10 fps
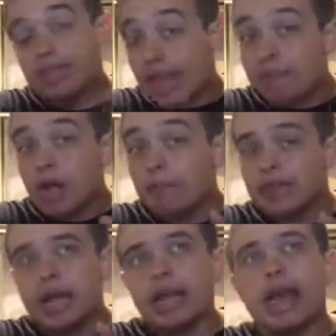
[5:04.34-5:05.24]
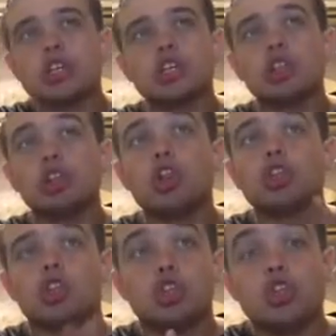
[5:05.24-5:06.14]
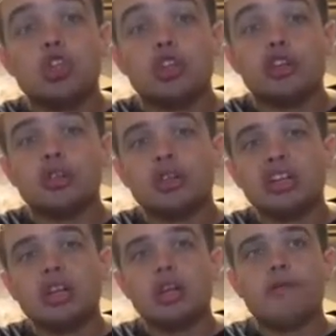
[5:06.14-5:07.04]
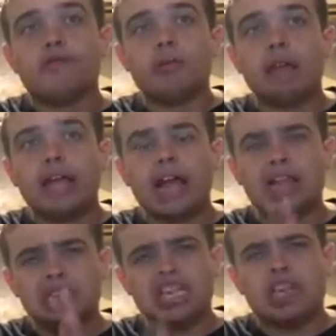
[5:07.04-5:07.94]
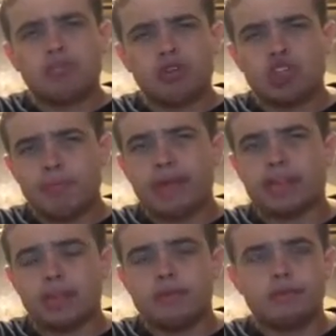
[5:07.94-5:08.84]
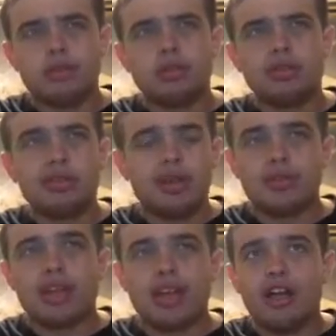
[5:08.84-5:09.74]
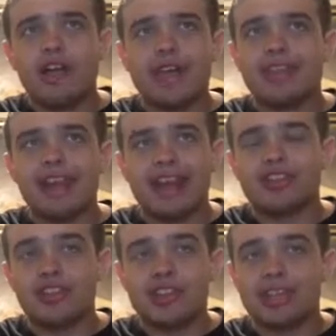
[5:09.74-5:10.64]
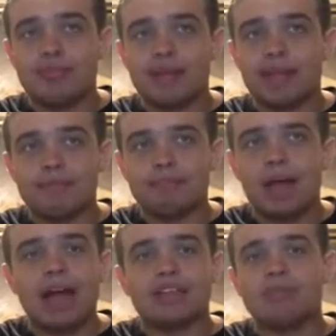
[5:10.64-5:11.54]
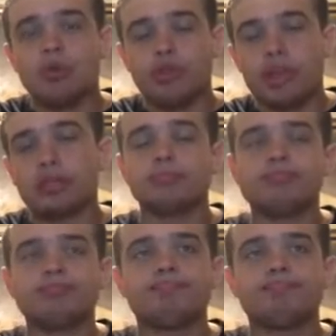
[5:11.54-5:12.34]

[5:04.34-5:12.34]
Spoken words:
Capcom side actually looks good from, like, a leak perspective. I was like, alright, that actually seems like a possible thing.